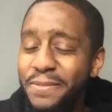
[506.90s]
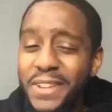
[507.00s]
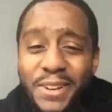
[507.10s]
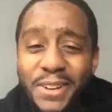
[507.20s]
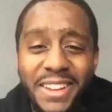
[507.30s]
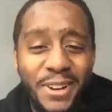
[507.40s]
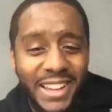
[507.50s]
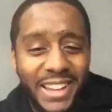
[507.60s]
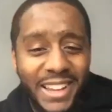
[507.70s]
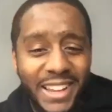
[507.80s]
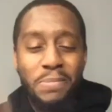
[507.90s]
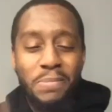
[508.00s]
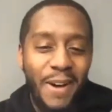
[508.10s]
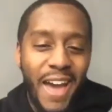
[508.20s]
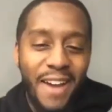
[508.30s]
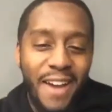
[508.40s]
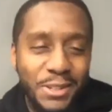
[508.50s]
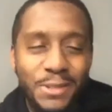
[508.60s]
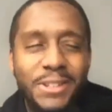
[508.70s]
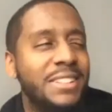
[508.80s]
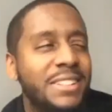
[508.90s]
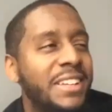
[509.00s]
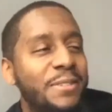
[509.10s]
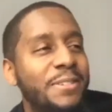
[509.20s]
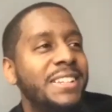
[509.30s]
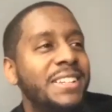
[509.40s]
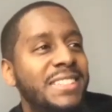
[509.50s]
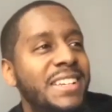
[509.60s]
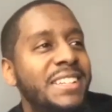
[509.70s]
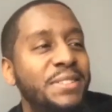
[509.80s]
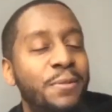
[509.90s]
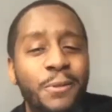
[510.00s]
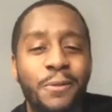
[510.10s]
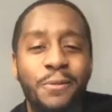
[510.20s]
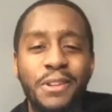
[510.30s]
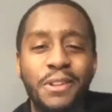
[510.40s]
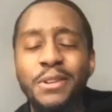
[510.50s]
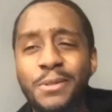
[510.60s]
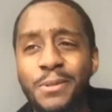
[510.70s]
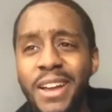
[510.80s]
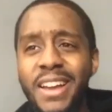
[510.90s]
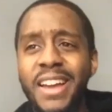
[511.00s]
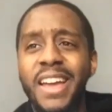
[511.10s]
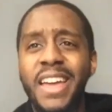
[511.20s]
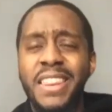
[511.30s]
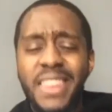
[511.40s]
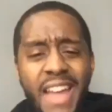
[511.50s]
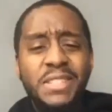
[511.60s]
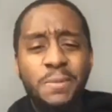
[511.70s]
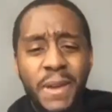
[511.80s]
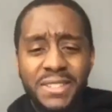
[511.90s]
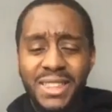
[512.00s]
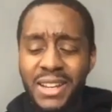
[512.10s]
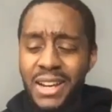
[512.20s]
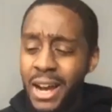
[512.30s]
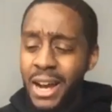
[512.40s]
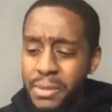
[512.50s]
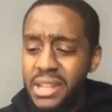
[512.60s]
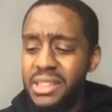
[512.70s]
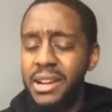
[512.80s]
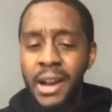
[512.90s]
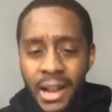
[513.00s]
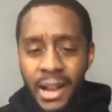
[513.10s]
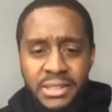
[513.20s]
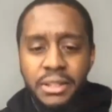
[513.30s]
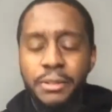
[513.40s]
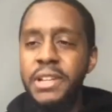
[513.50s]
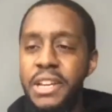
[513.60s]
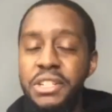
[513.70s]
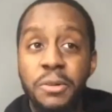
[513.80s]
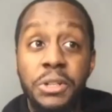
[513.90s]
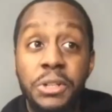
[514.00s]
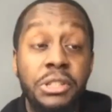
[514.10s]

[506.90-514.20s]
that, you know, like they, they put it out afterwards? Like, what is this for, for you in that space of the comedy, the content creation, which is